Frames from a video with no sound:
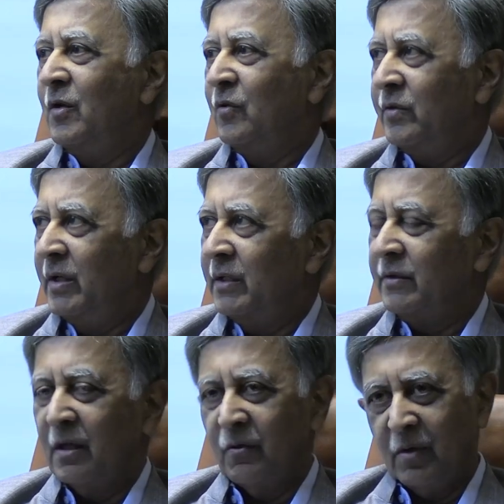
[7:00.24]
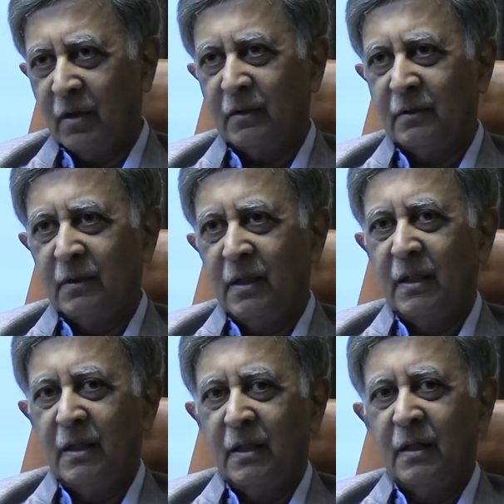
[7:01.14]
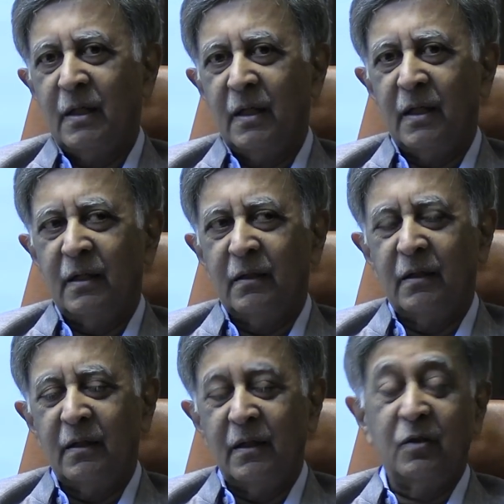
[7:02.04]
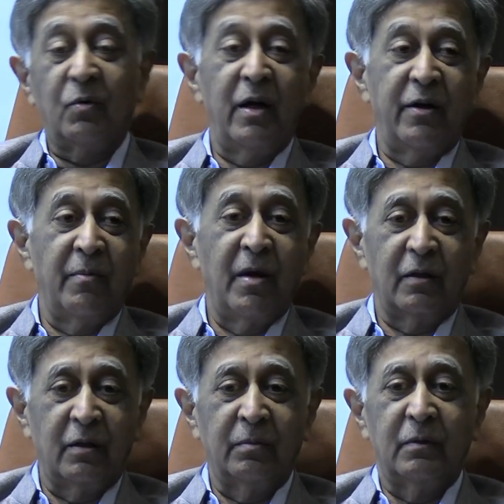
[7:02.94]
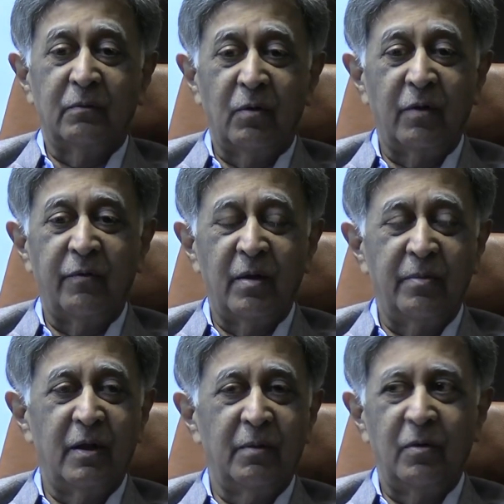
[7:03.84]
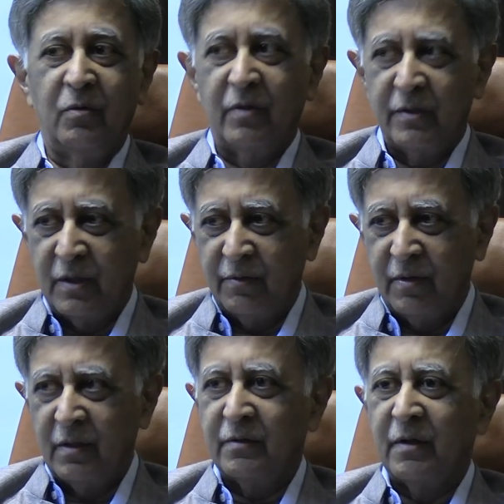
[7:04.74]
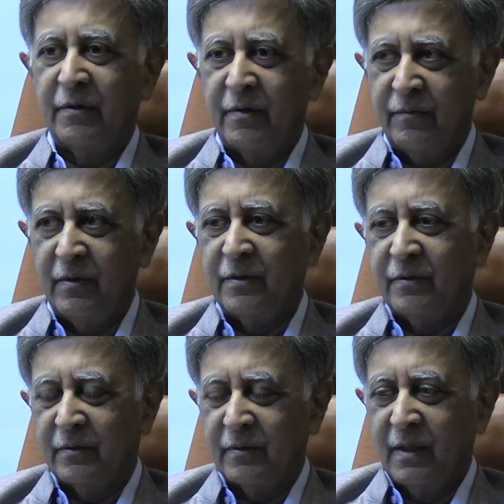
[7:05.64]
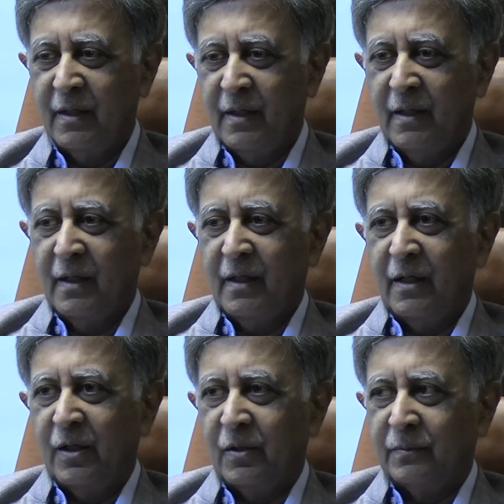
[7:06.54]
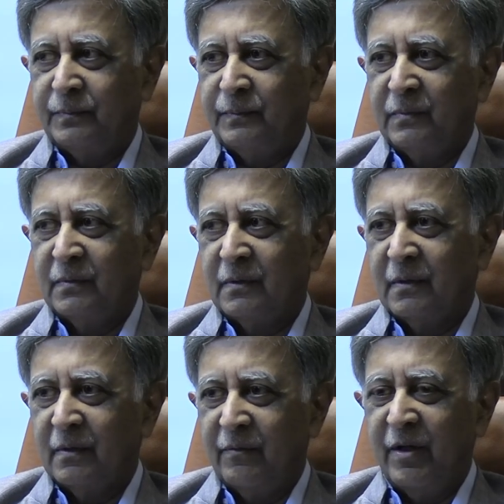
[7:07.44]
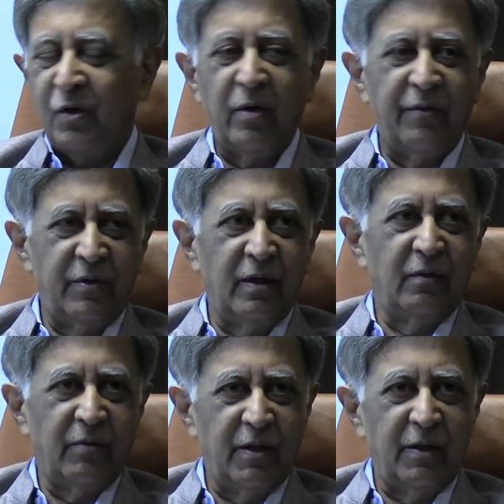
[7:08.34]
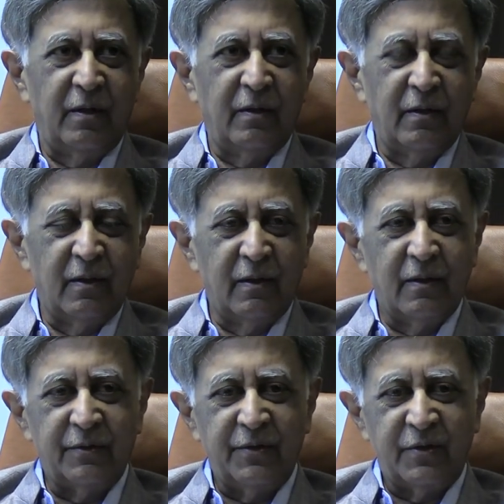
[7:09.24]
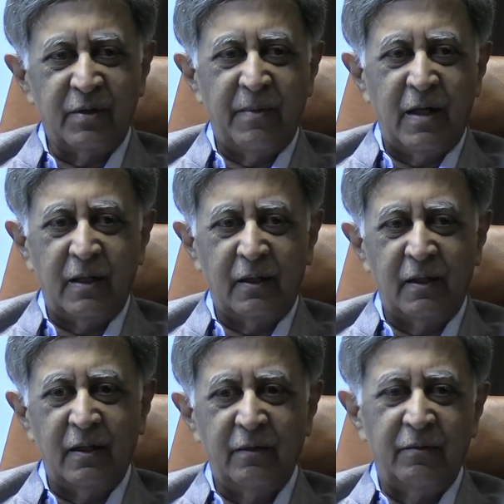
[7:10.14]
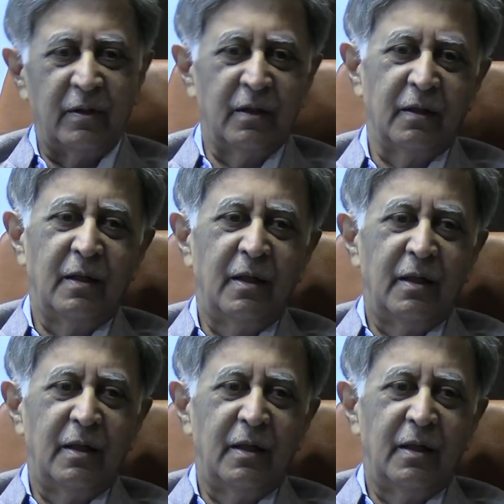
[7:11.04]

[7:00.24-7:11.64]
we do CSR work, and it's quite remarkable what we have been able to achieve in these 100 villages. You know, we do everything very systematically with a